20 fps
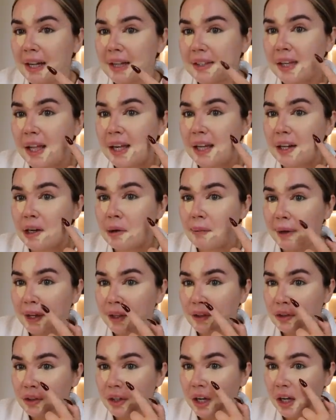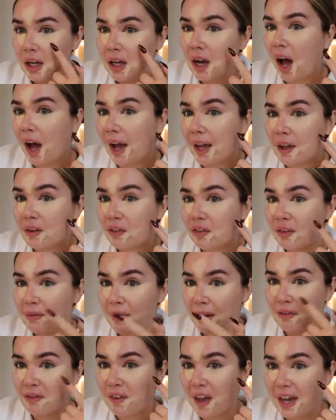It's a little bit light for
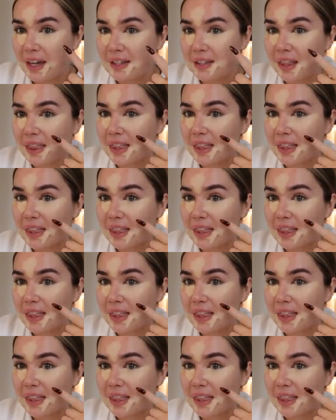my face.